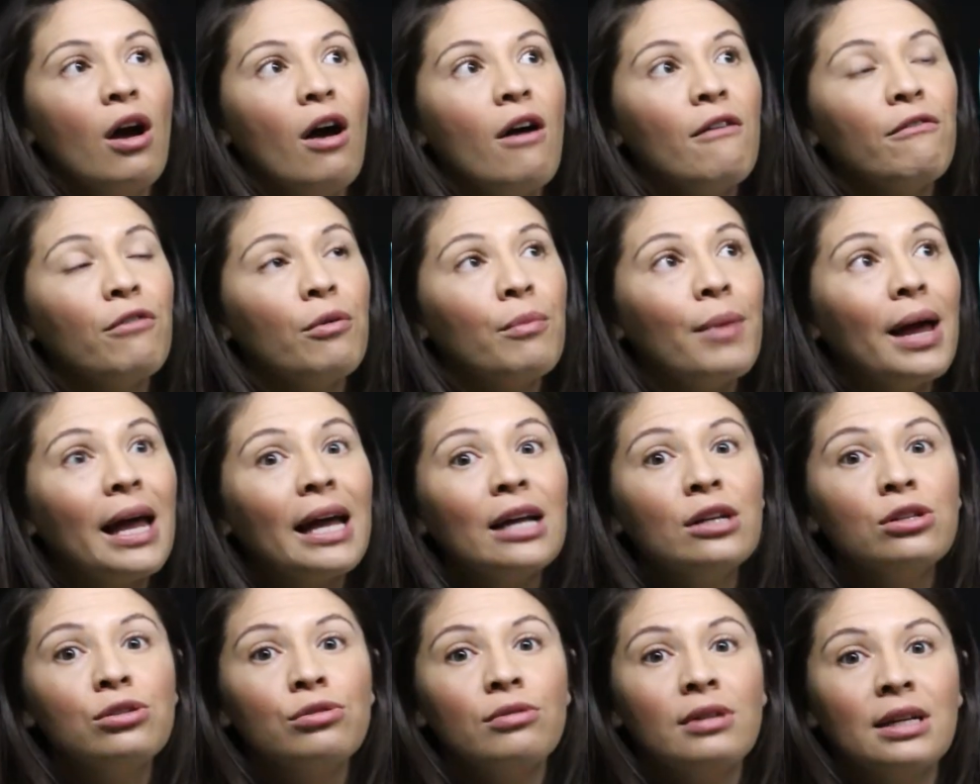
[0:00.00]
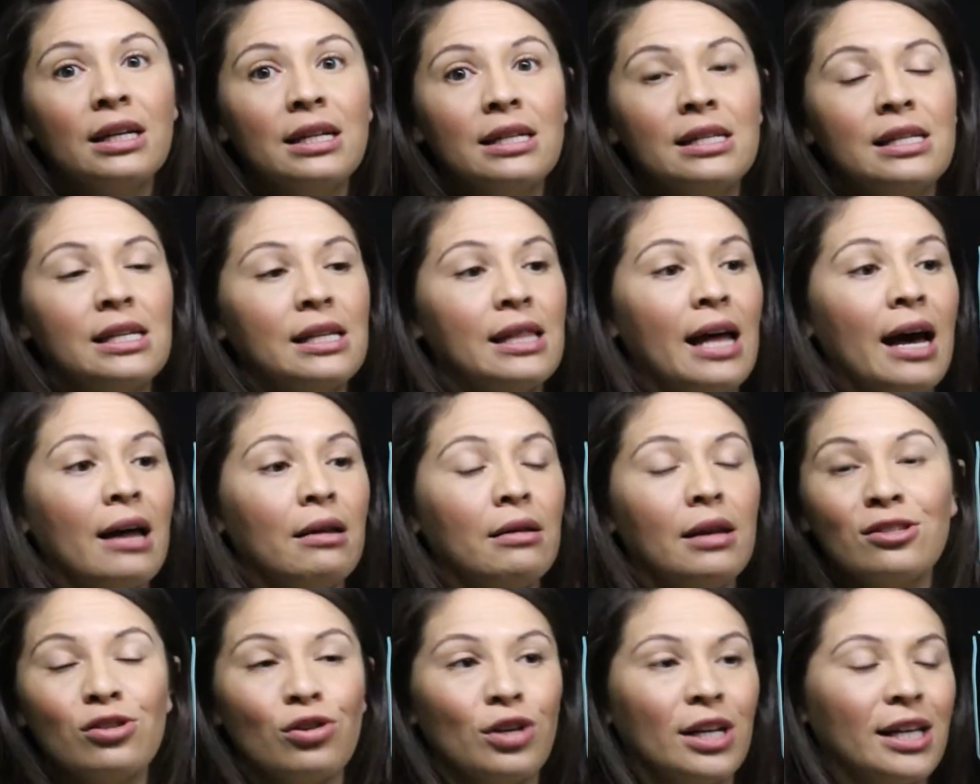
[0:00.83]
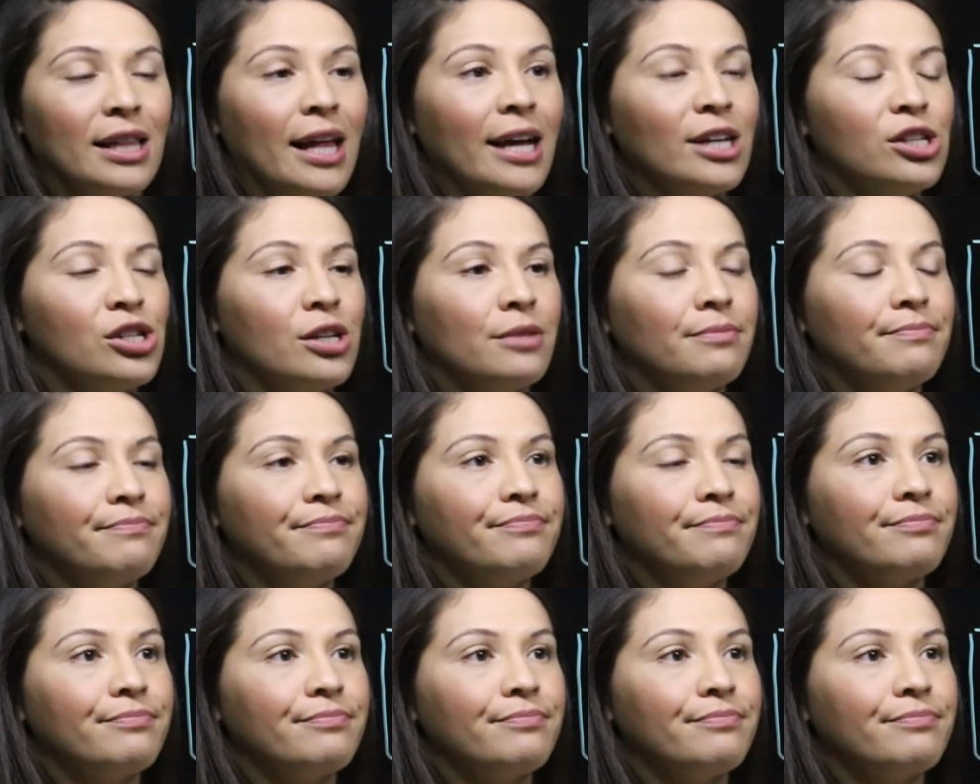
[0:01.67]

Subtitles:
from entering into that circulation.